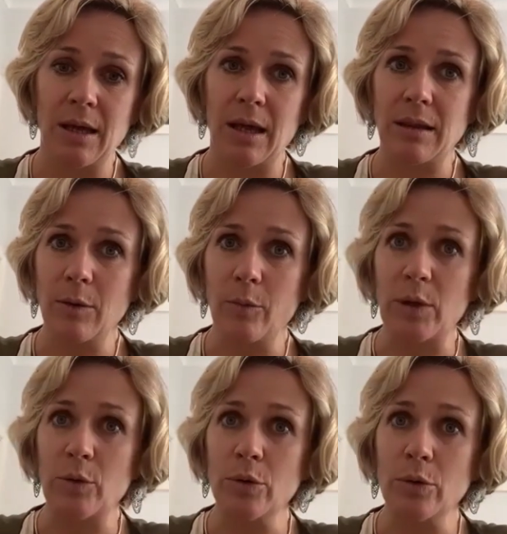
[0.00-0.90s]
I think
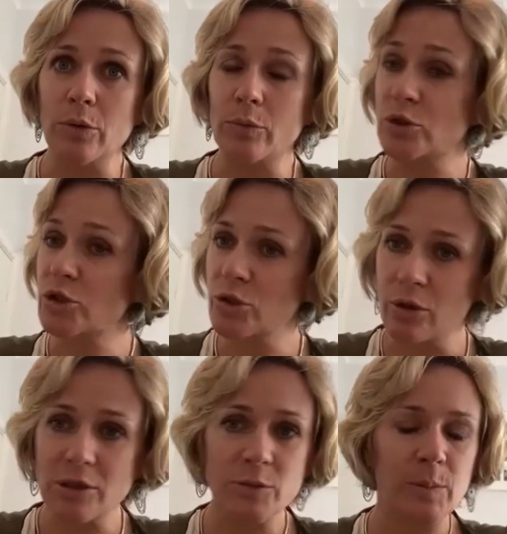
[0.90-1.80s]
we all were
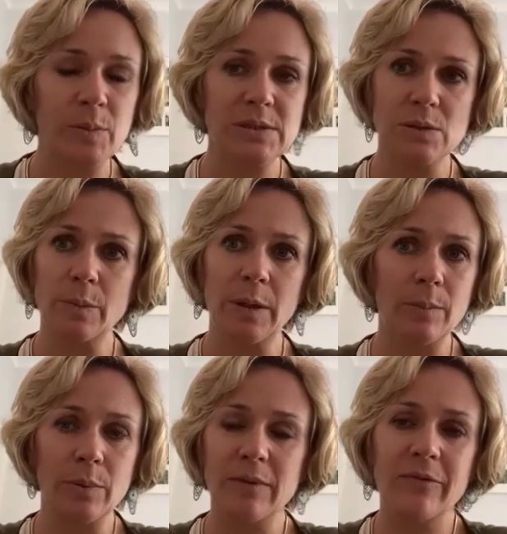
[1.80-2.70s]
shocked when we saw
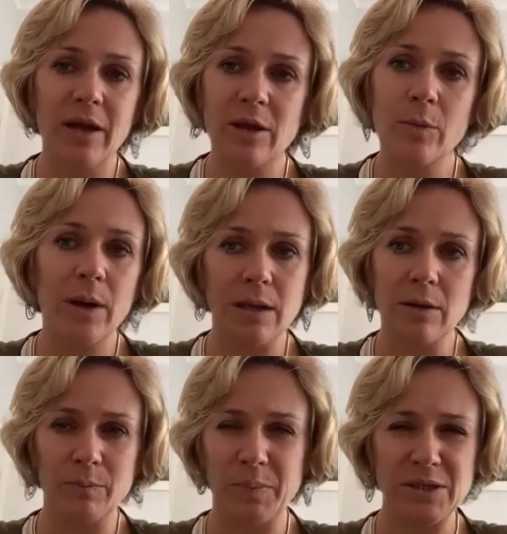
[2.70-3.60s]
people
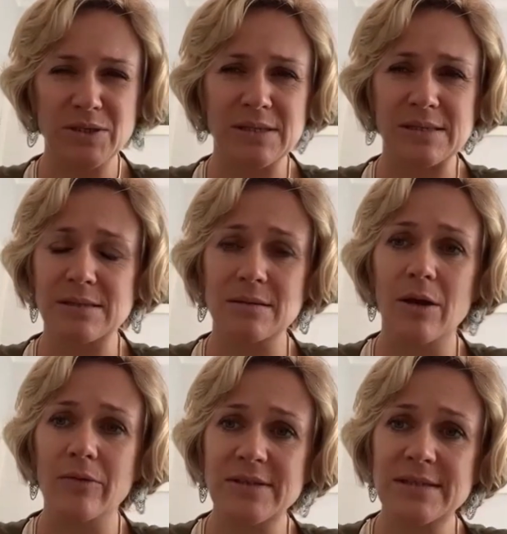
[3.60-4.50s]
evacuating on beaches
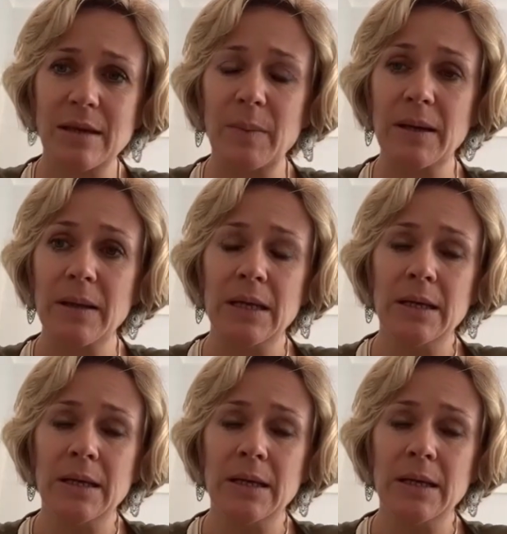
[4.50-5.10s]
over summer.